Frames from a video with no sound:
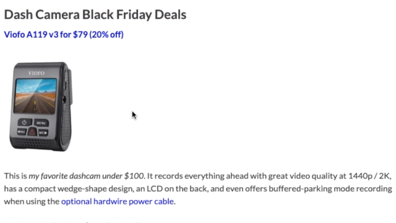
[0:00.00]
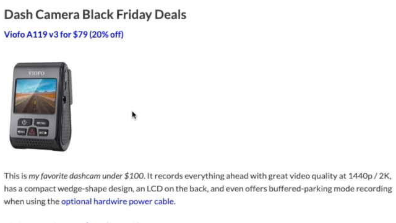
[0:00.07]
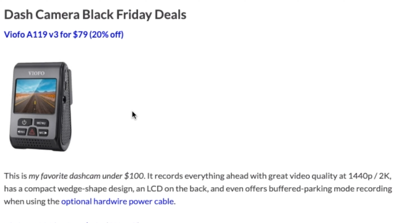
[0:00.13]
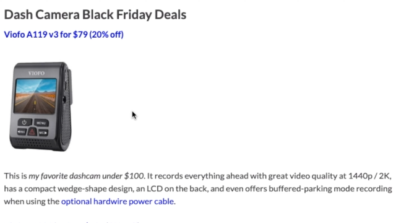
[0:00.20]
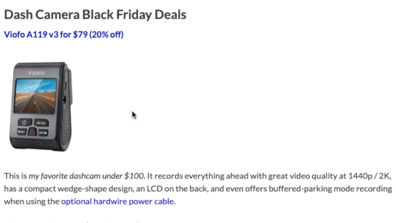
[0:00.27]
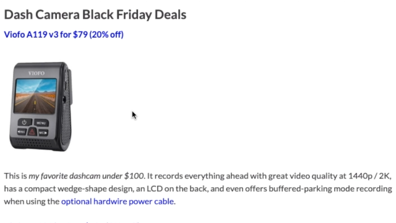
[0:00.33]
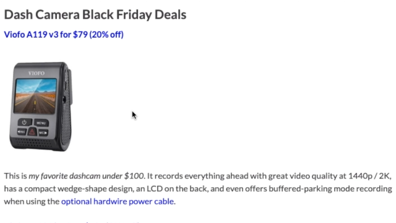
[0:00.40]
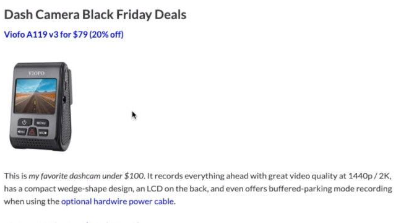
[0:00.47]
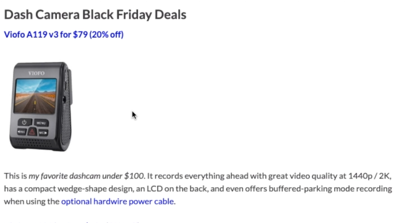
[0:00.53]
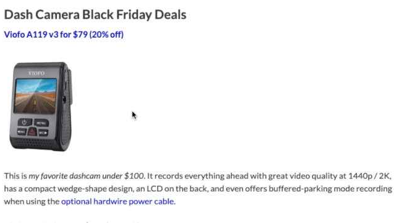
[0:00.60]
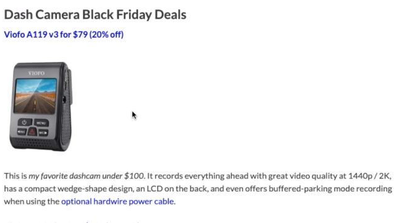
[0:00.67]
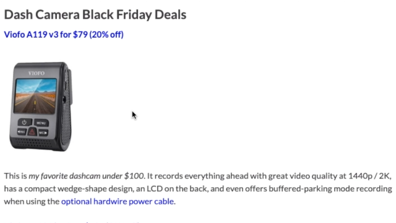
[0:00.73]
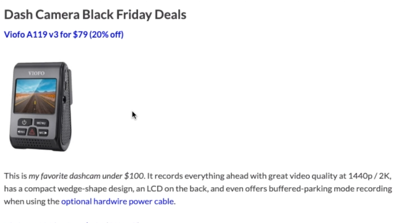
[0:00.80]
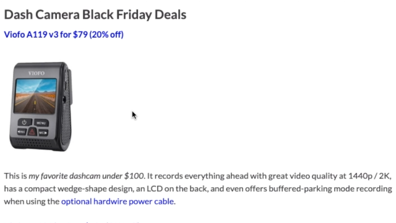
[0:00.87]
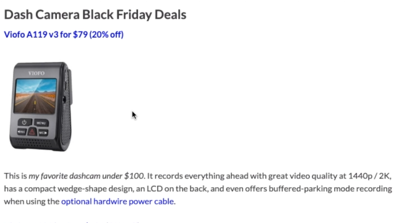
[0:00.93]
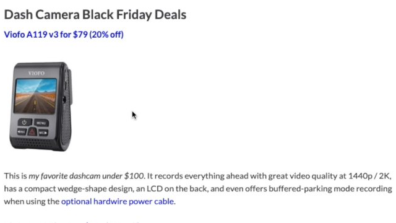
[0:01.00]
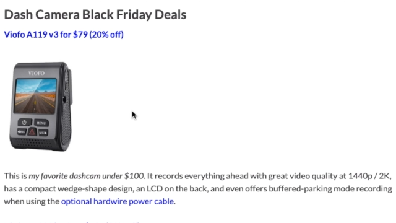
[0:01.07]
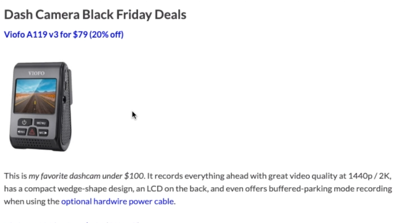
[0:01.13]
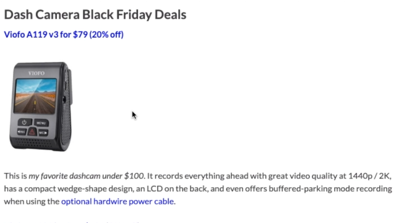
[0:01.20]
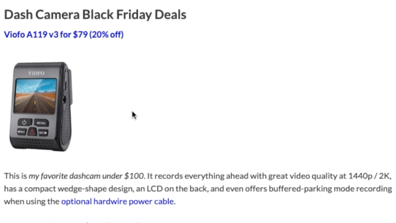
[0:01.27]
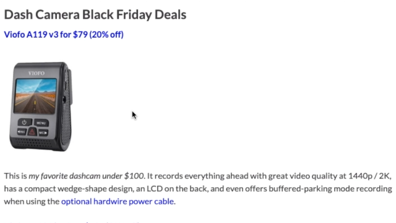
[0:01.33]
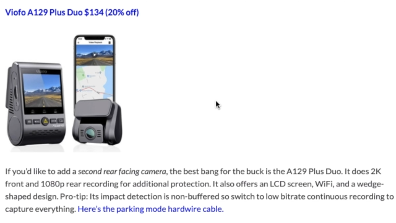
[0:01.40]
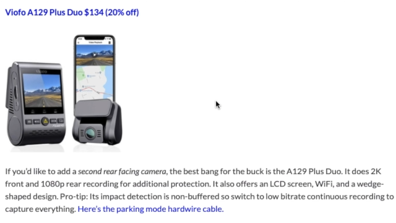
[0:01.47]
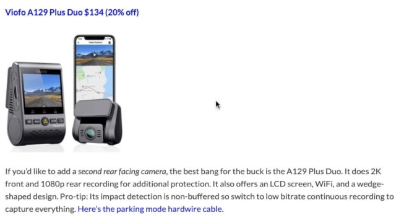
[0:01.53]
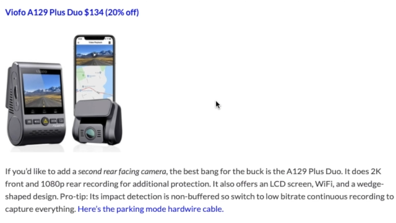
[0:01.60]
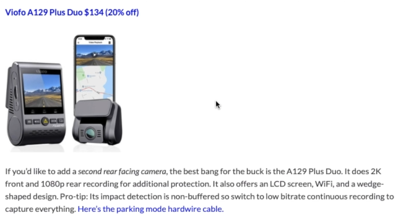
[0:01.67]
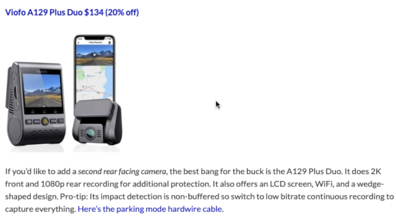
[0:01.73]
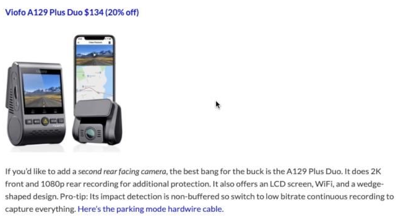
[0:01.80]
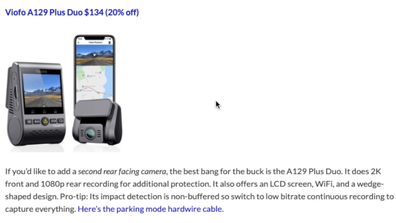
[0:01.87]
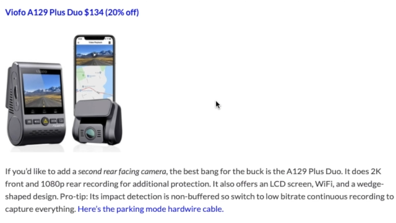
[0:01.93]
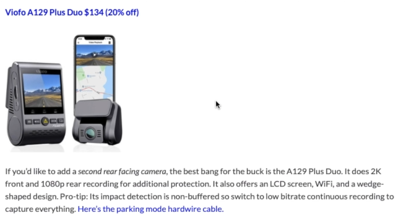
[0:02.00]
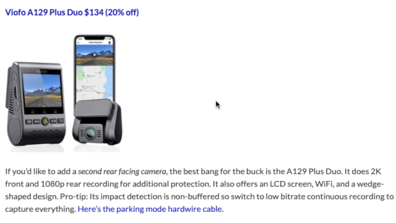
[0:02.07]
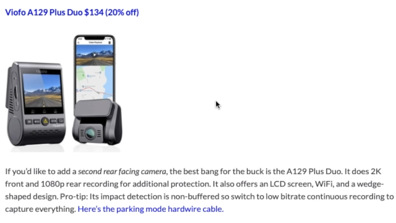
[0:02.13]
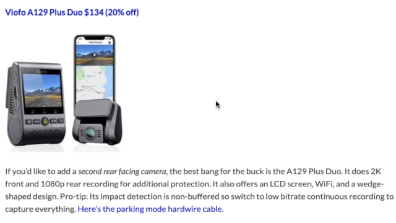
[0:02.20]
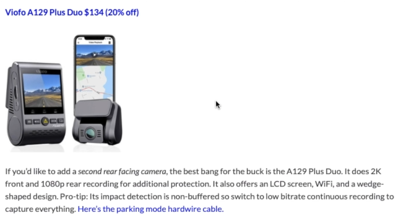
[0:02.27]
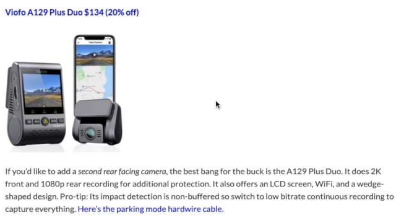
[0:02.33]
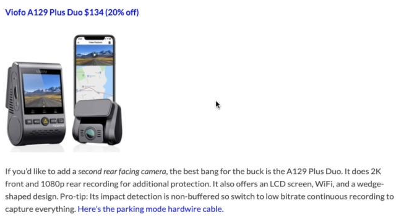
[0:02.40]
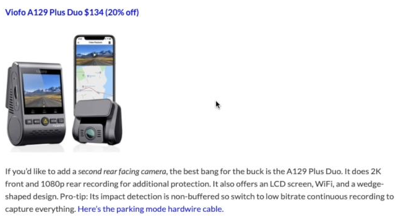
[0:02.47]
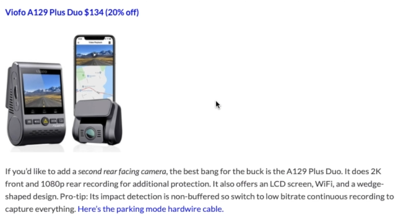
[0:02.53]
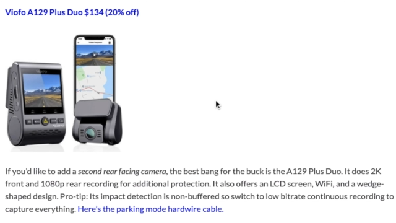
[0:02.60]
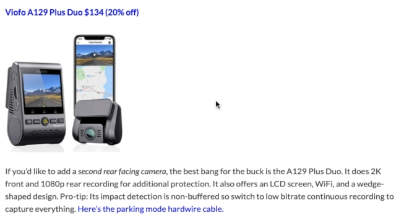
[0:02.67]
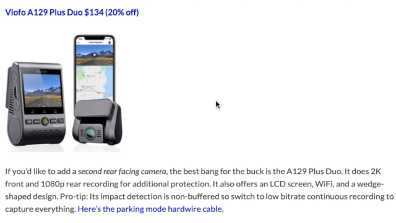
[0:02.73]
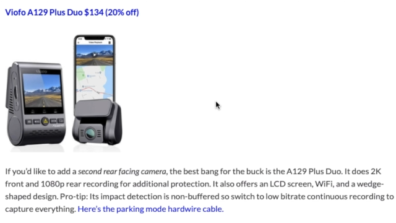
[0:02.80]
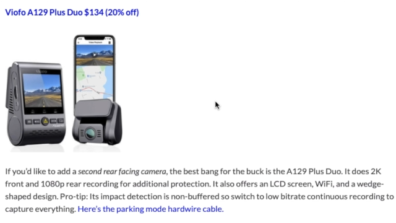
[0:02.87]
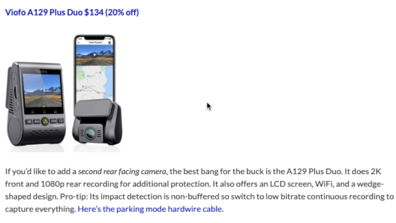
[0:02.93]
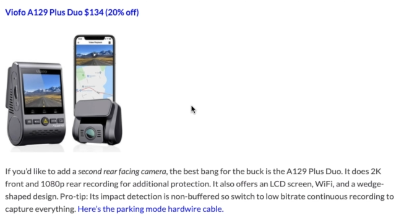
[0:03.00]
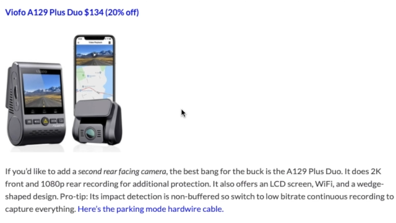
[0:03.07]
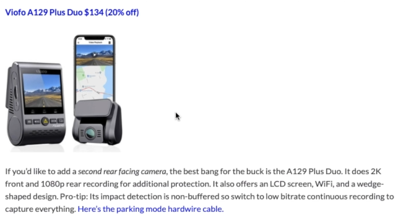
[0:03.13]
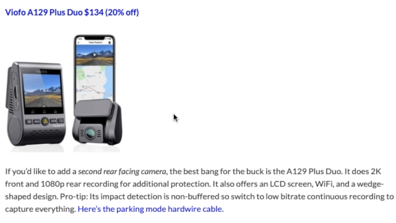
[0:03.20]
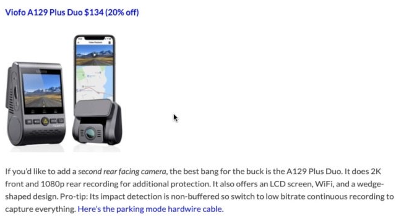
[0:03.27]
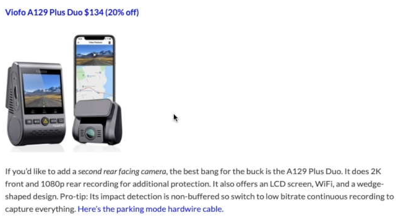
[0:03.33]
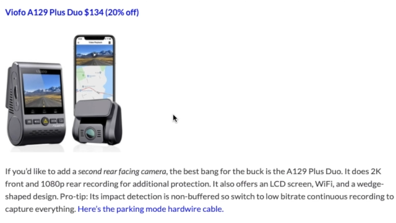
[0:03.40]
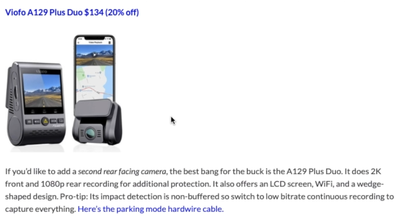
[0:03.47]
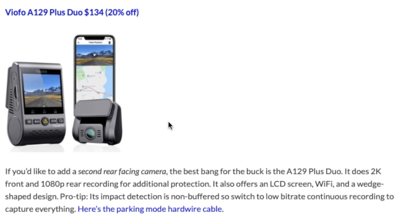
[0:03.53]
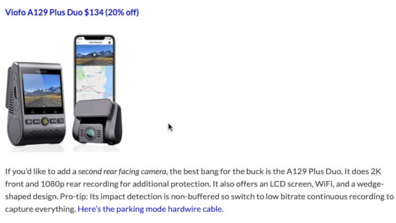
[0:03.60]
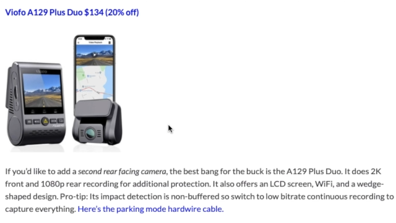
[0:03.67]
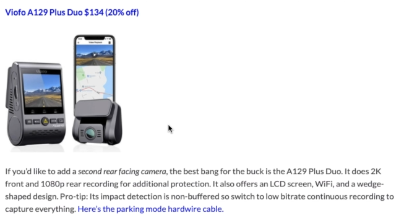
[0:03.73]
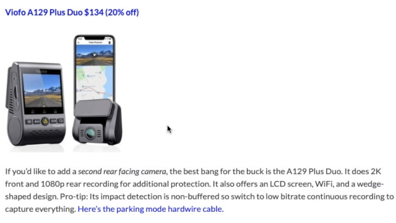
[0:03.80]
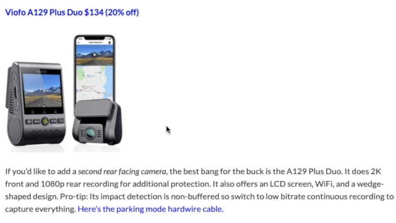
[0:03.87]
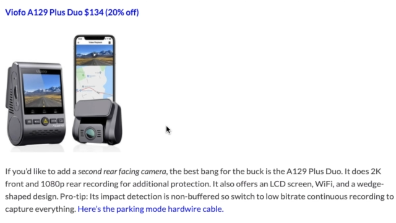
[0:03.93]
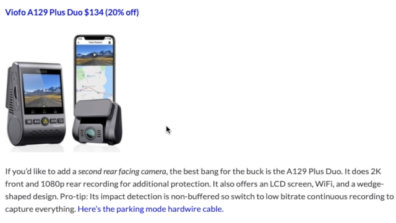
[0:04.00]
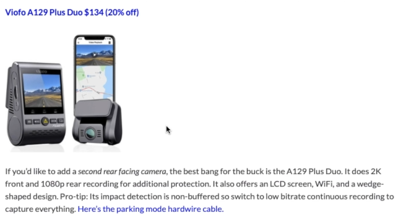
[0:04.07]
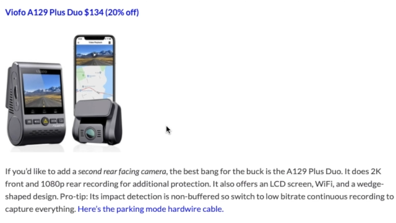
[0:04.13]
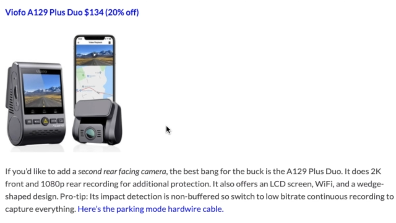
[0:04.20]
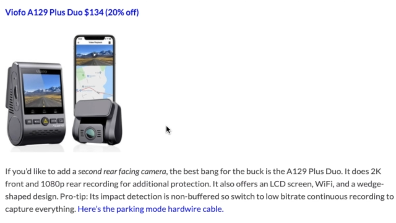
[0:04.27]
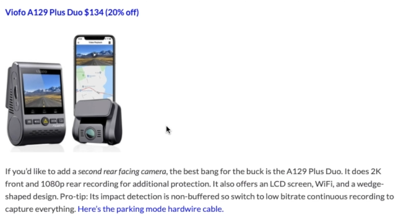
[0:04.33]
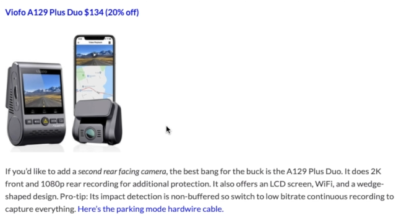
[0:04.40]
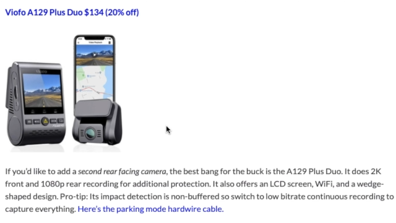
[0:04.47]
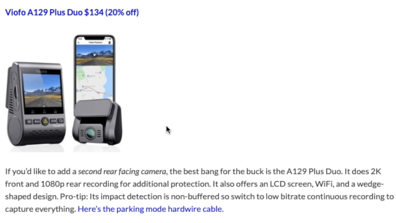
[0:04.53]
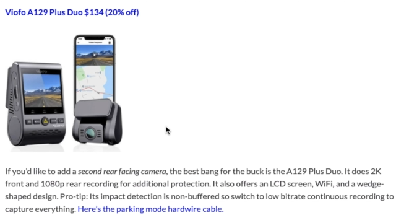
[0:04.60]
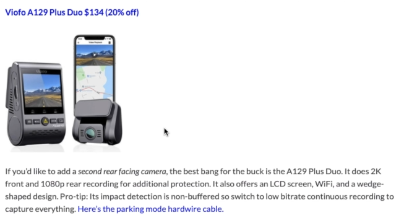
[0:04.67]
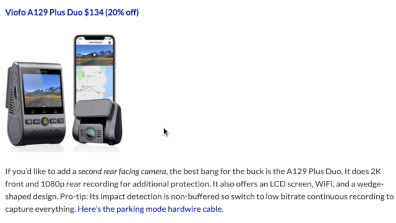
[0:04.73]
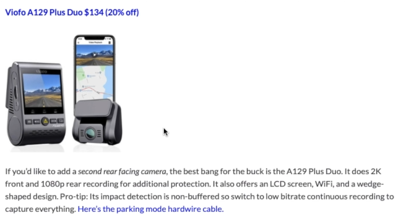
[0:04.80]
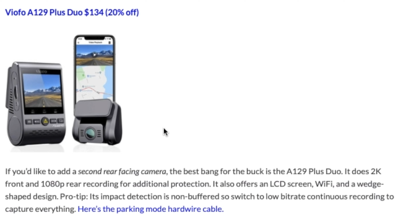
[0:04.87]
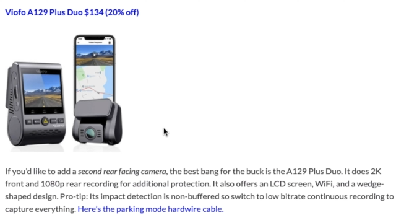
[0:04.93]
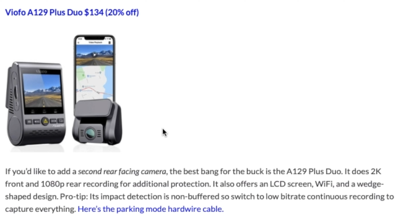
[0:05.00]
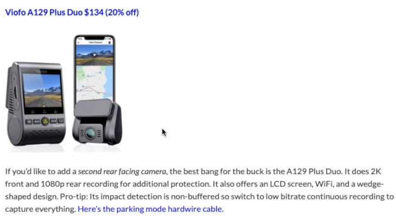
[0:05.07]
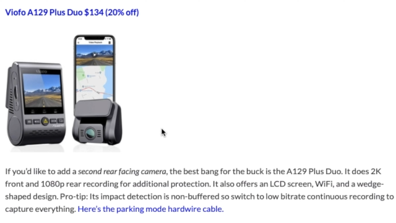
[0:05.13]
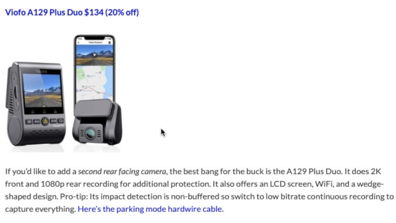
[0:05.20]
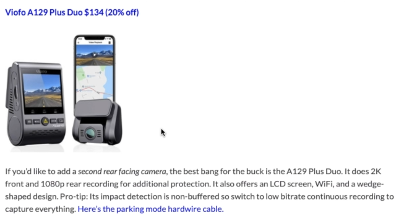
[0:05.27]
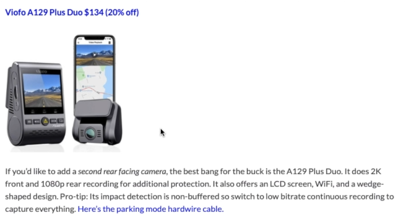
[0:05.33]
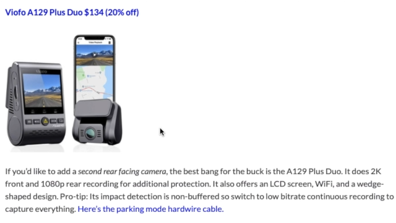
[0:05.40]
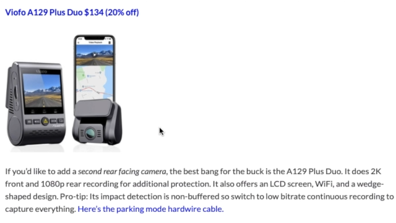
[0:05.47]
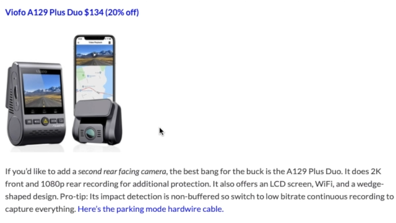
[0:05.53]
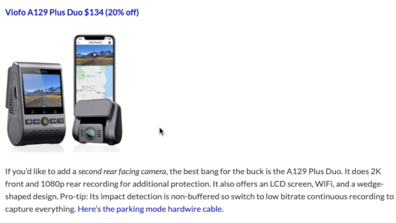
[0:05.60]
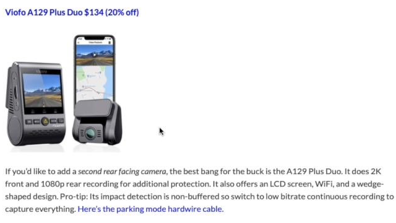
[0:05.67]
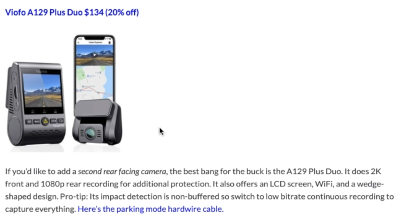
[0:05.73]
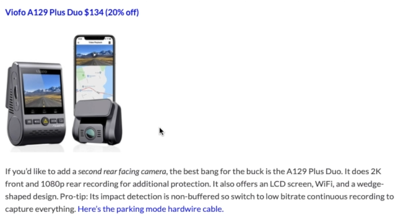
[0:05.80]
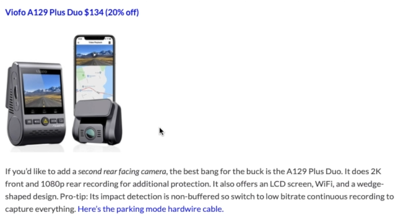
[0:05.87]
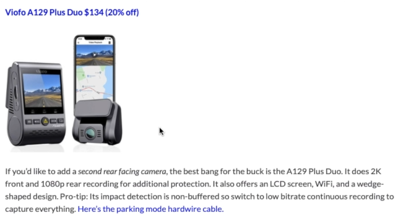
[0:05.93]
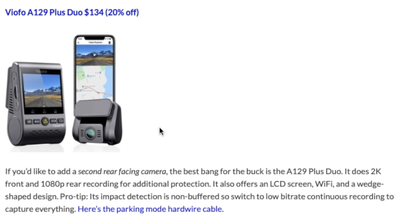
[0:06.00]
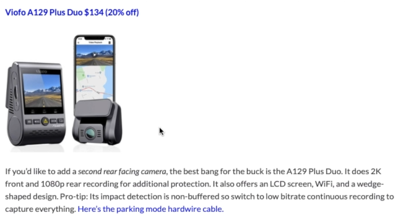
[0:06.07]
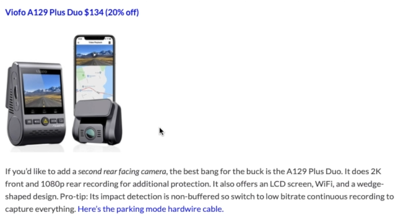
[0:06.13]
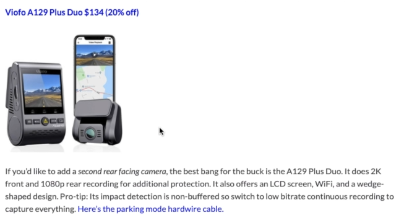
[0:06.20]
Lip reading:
Nobody's mouth can be seen.